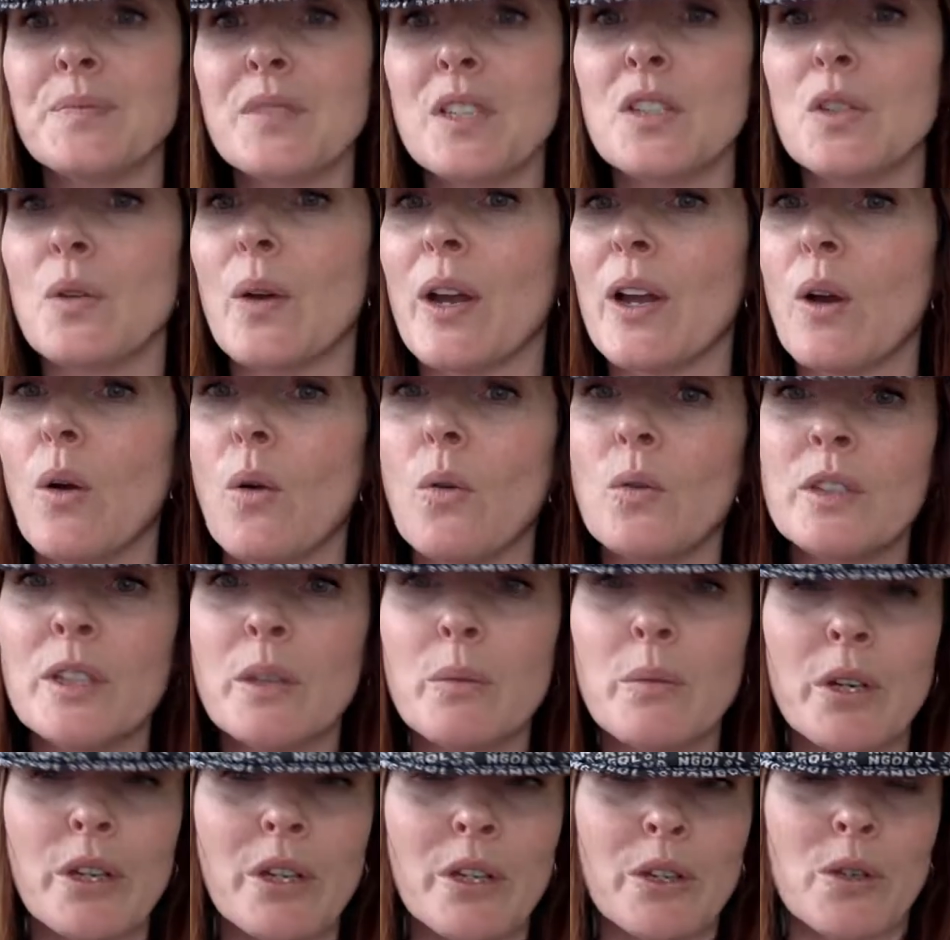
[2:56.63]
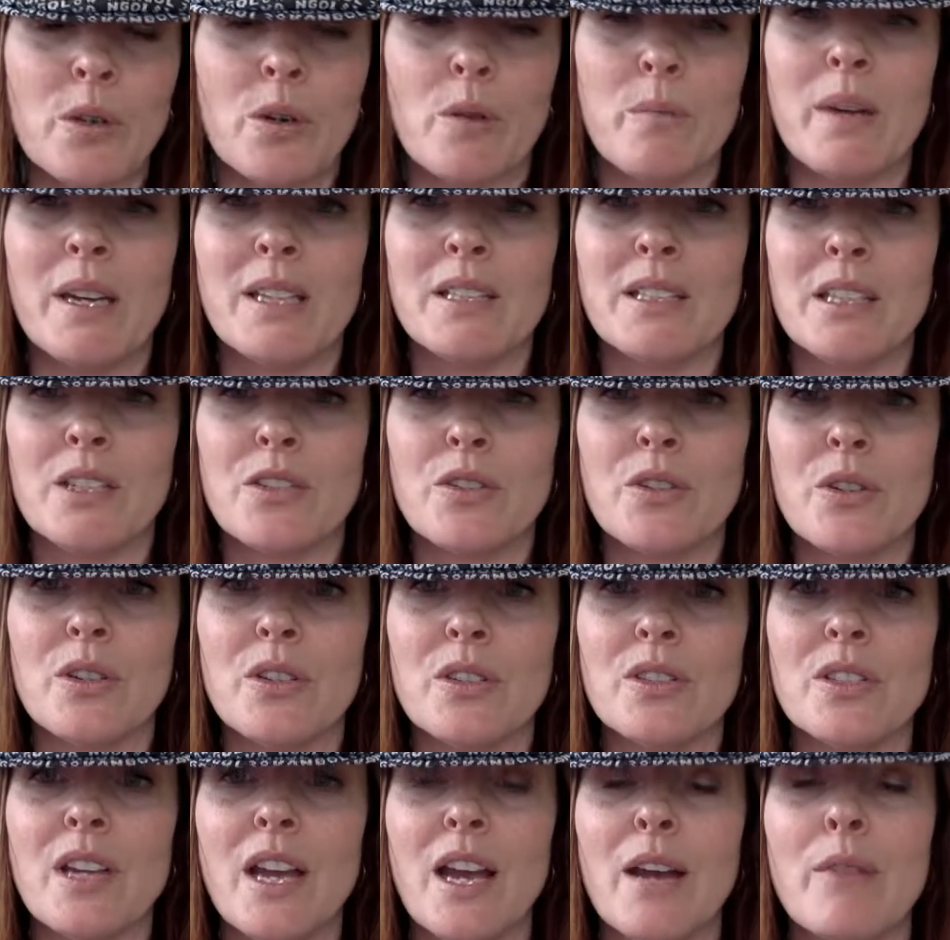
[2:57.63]
So I only work in your best
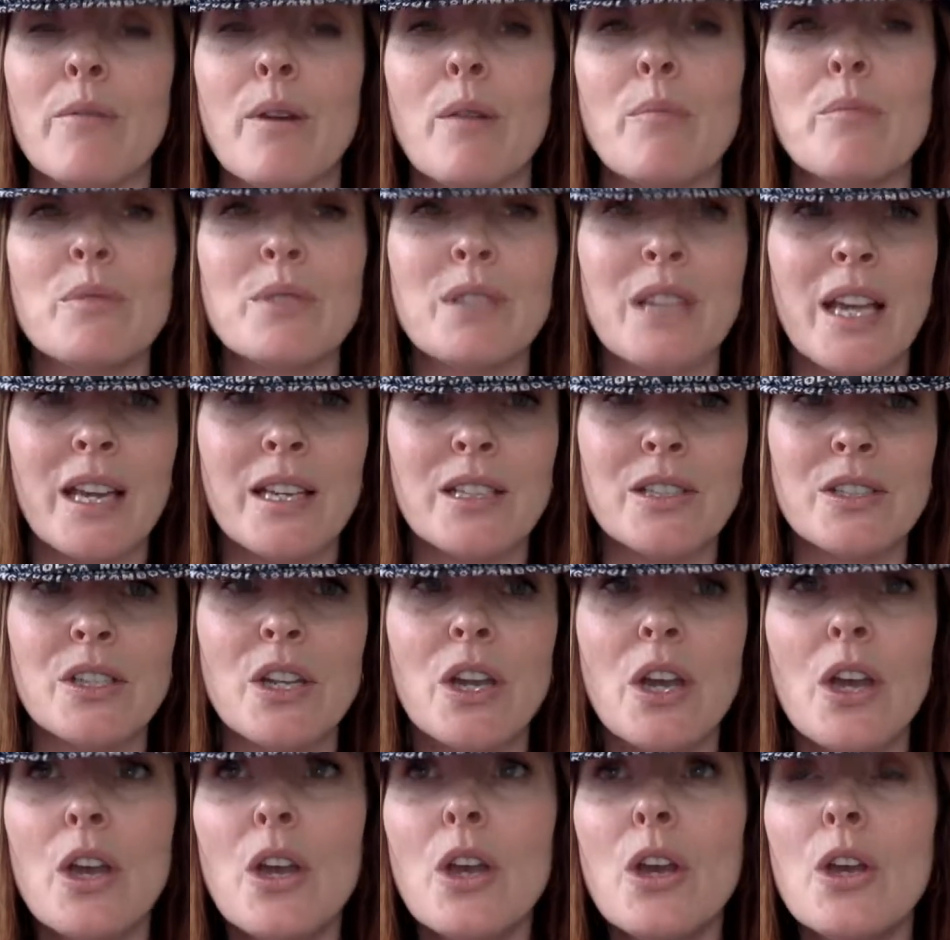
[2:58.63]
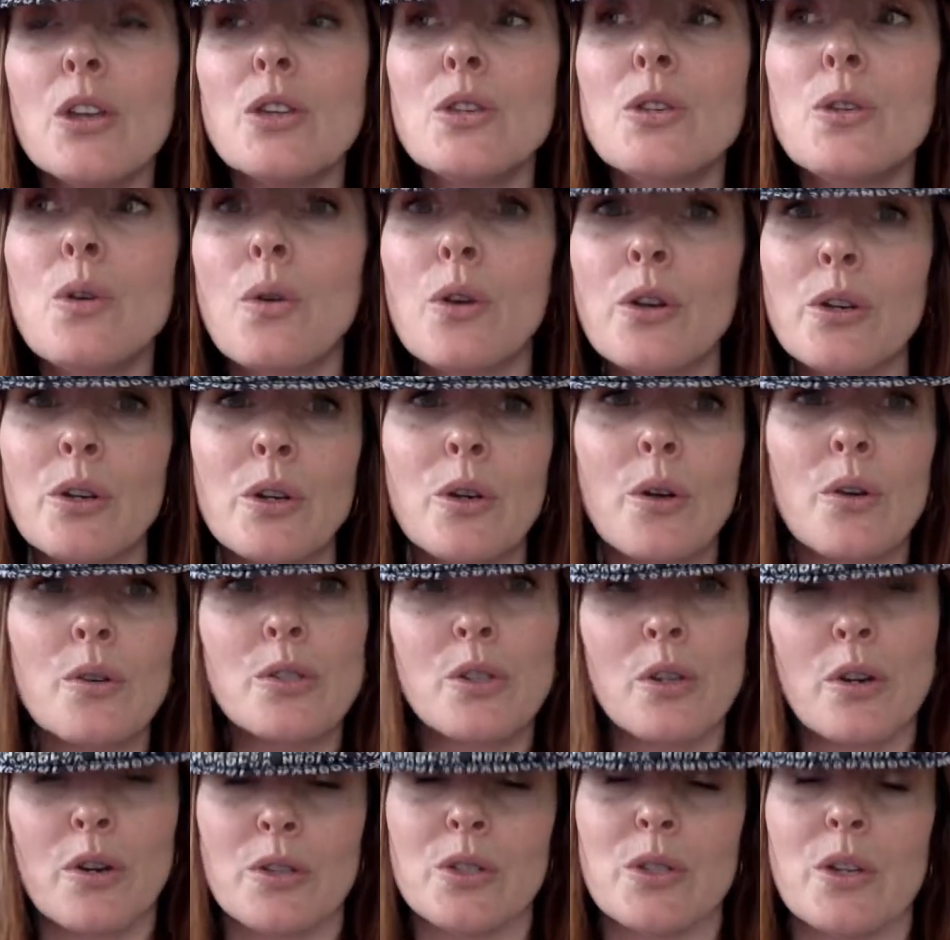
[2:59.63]
interest. I represent
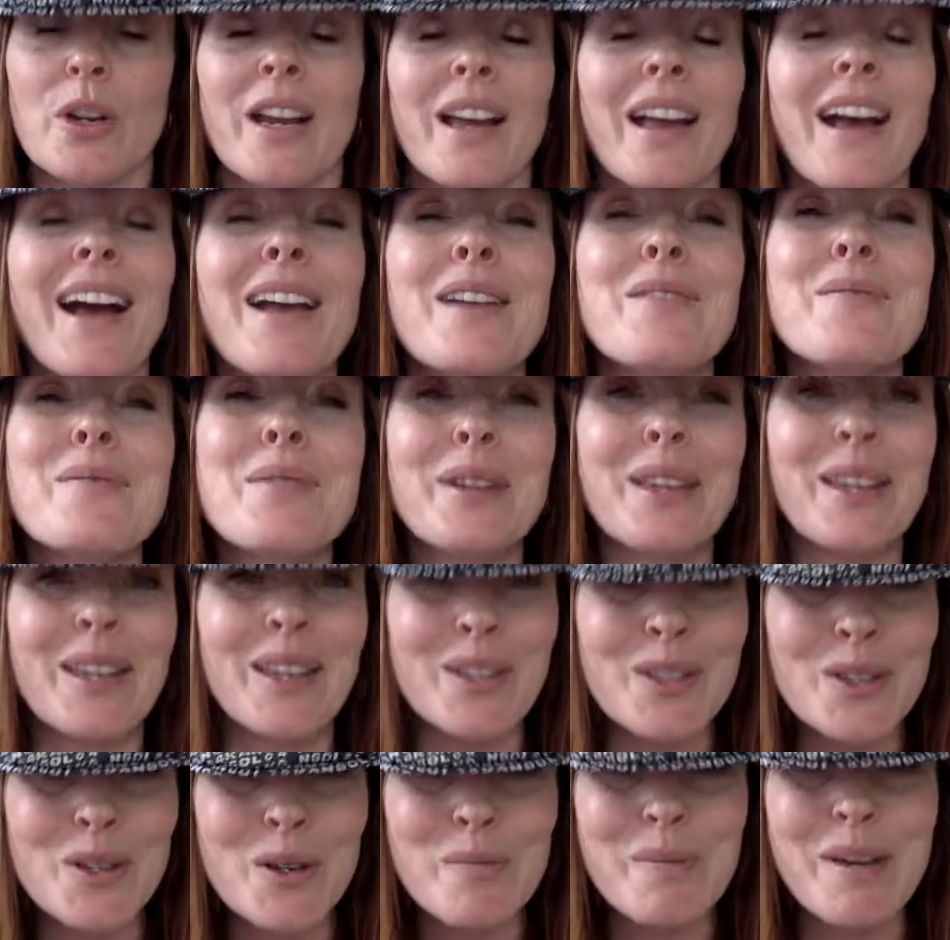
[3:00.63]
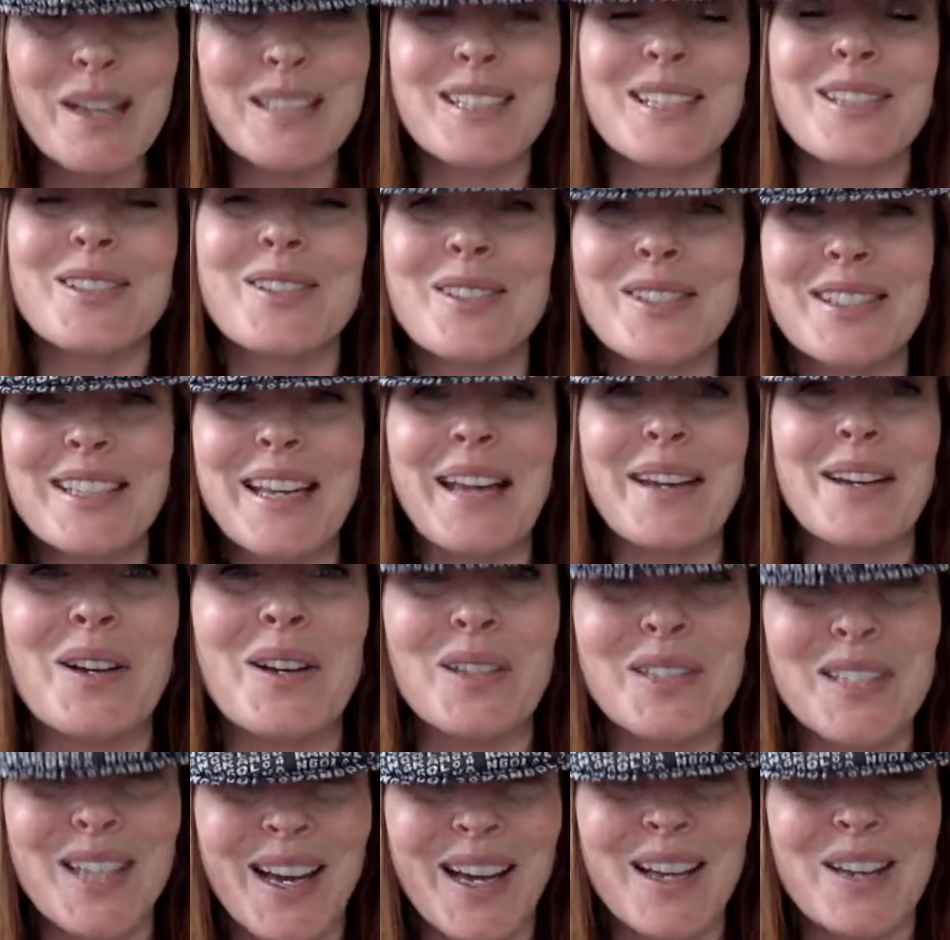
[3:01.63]
I work in your best interest at
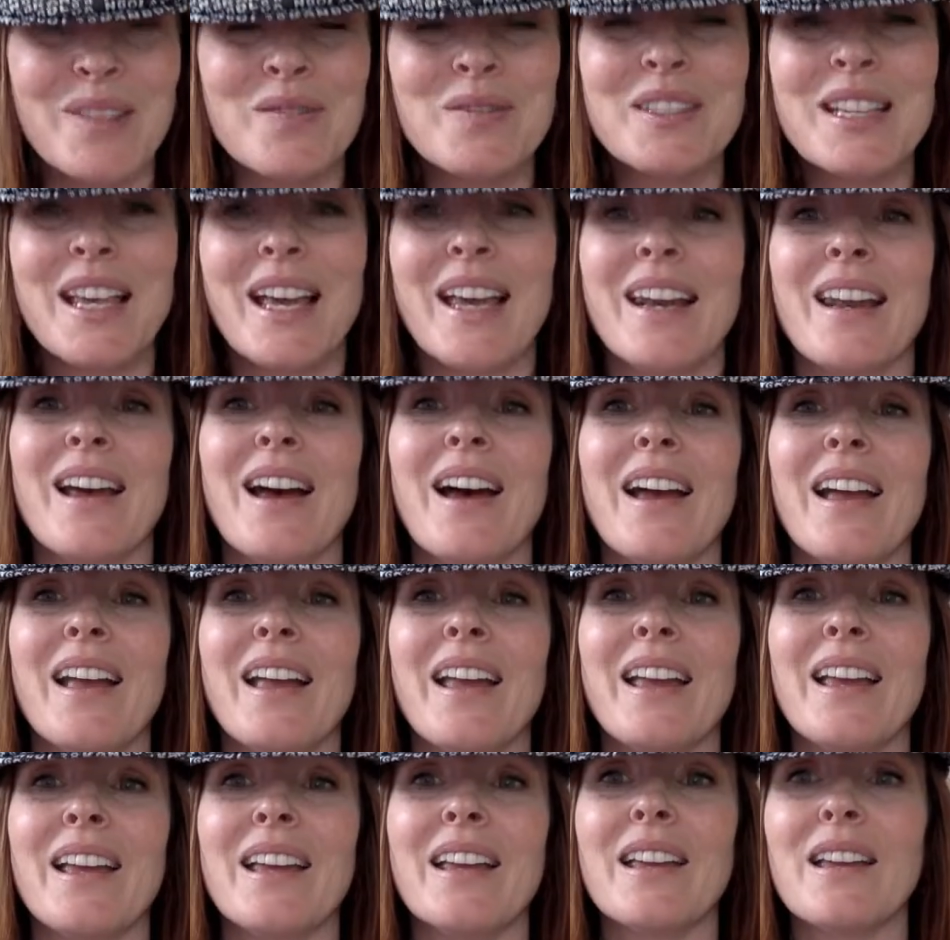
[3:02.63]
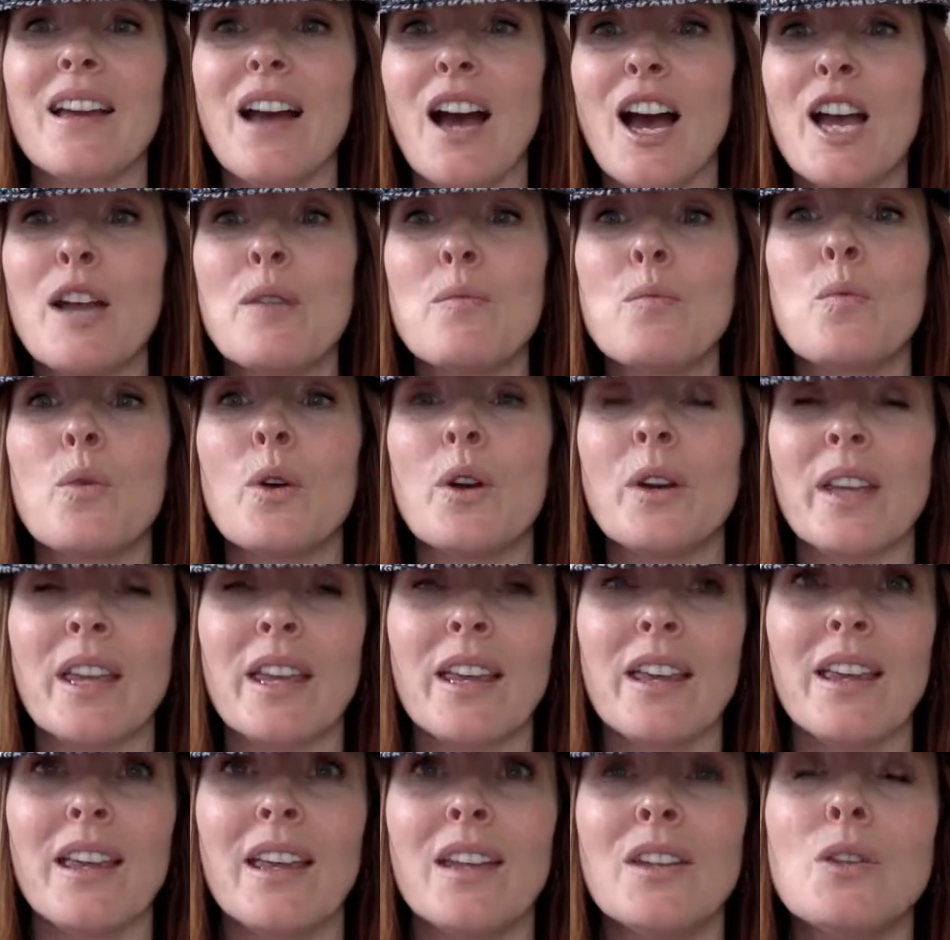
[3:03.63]
times, and I work
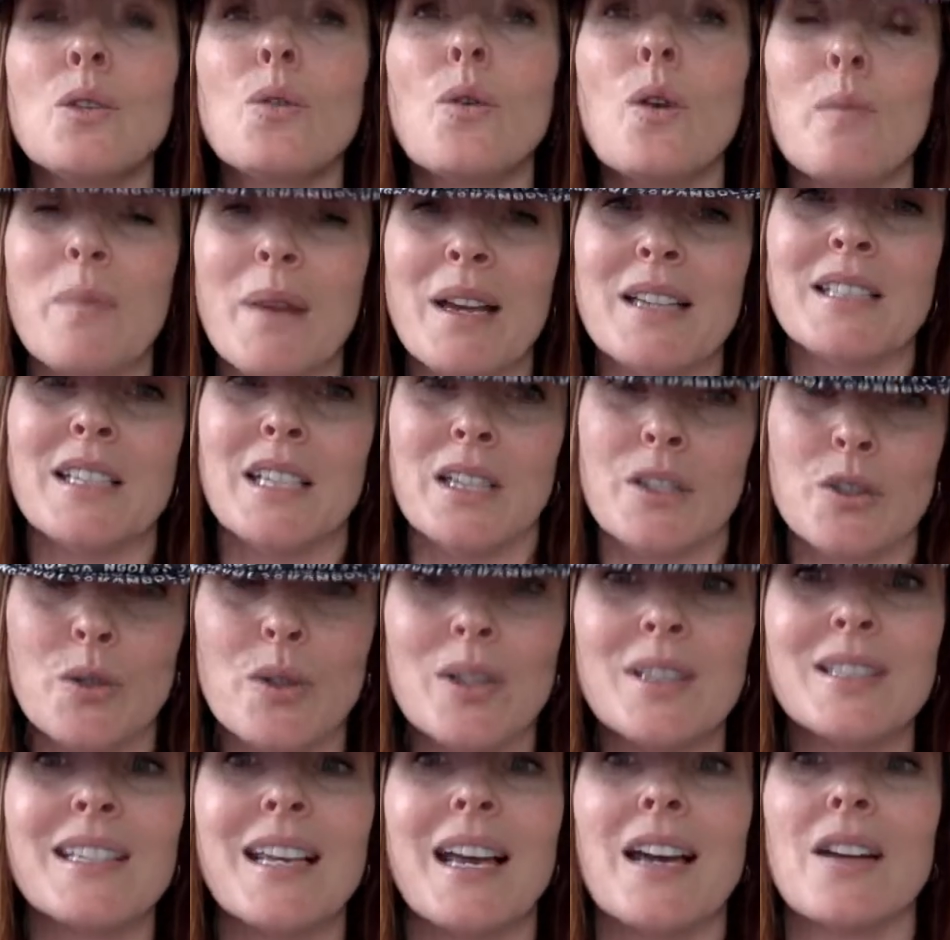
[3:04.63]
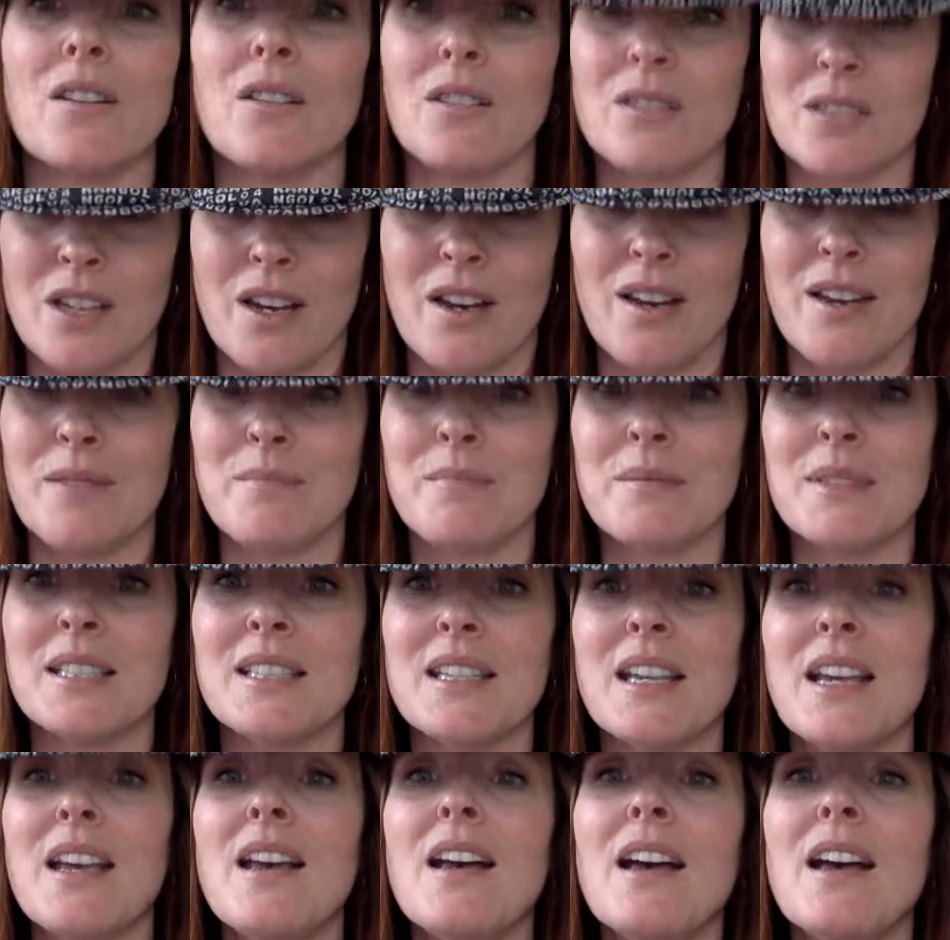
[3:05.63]
in your best interest at all times.